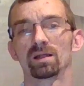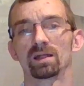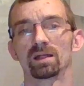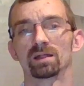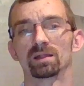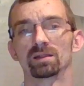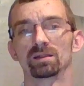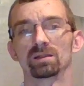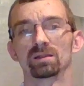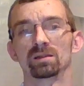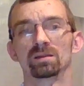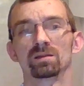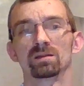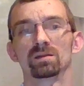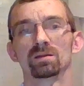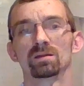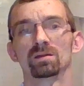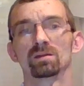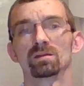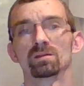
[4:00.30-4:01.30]
and
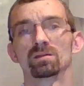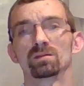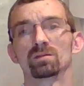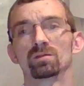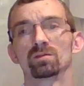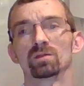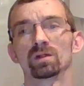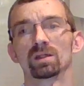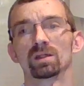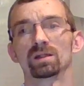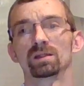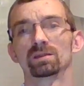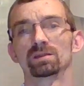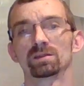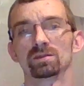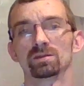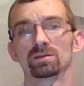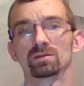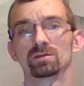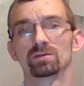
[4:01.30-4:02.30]
willing
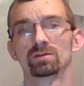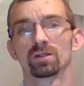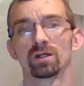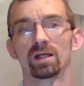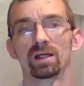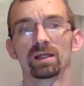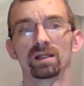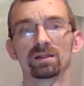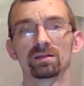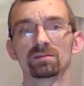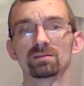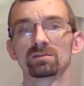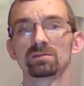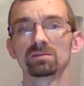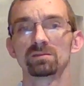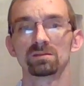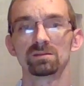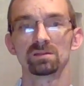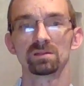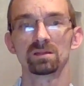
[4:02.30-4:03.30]
to train.
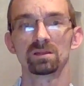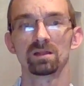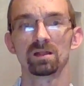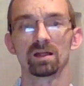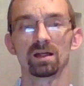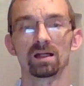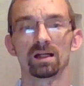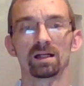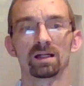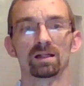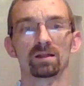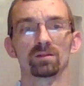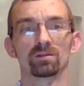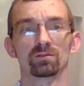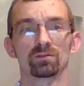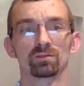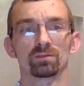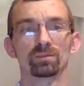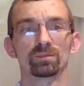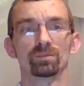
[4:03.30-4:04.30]

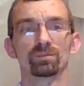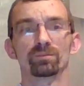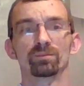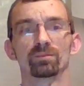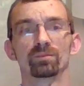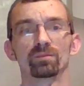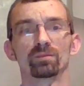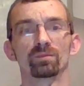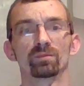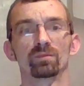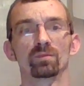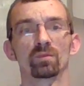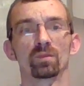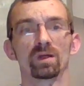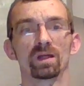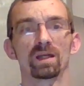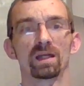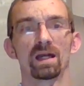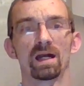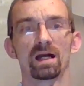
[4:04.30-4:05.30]
Um,
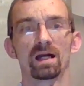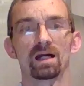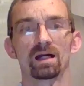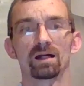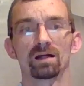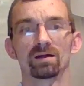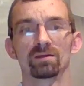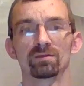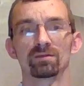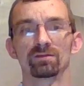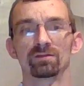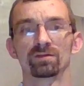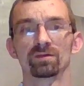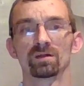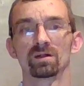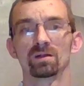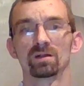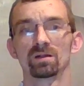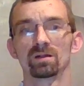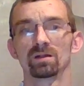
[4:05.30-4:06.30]
we have
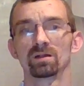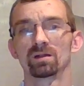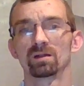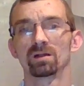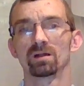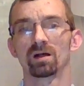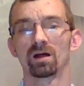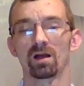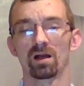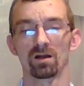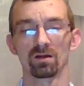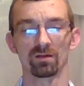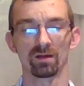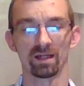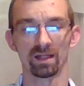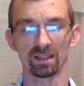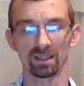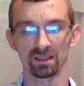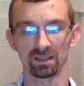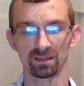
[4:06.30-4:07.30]

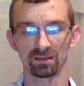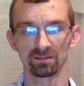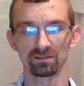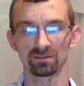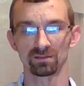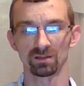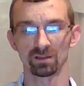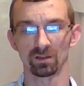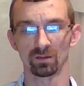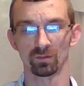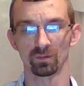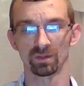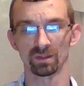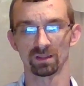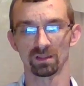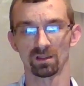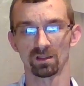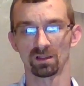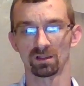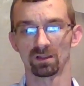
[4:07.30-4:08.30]
already,
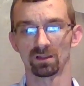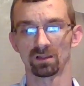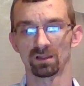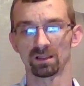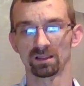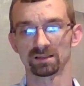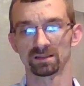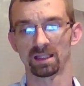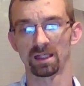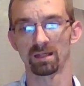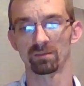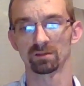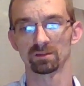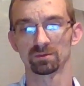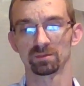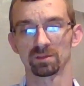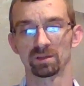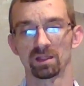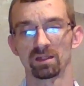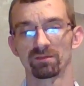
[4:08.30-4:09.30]
with our
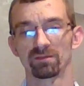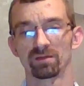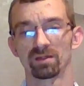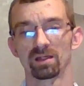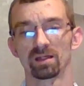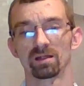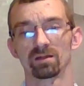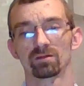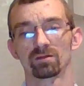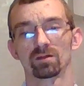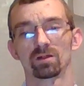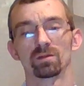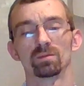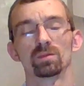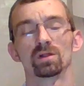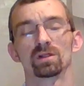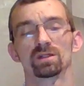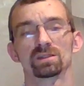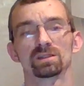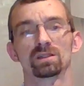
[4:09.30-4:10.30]
establishment of the
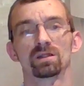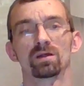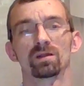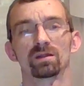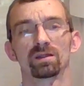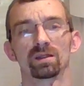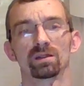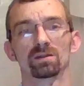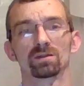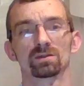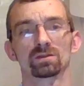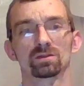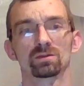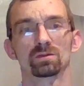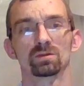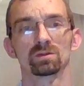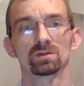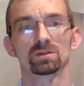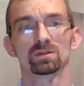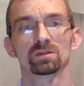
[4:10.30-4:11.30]
Chromebooks and all the other
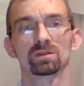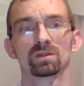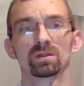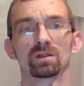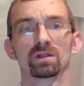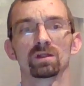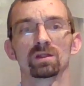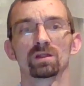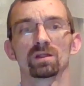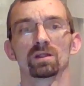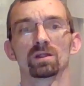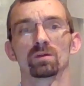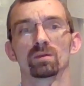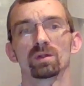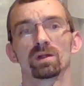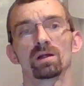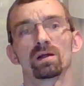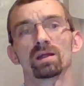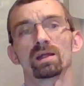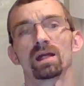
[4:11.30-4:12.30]
schools, we
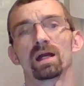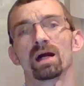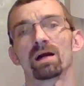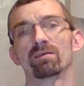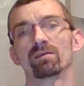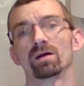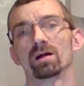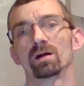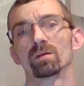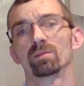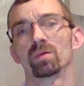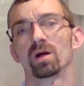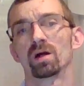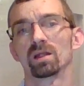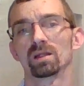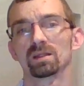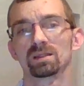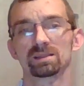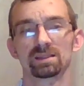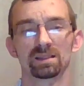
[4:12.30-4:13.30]
already have a
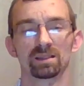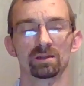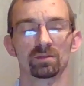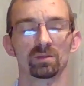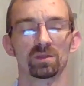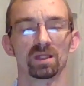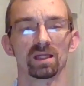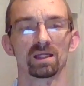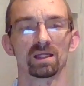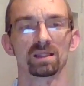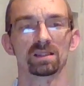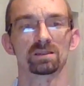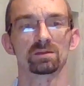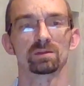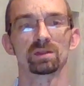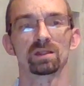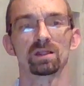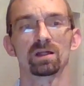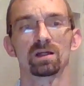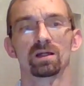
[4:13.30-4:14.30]
policy in place.
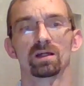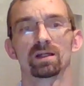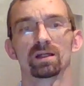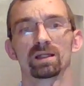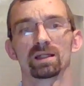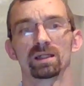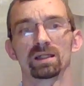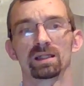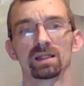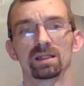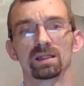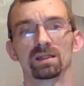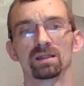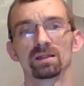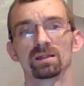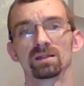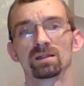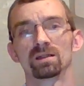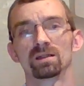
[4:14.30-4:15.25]
We already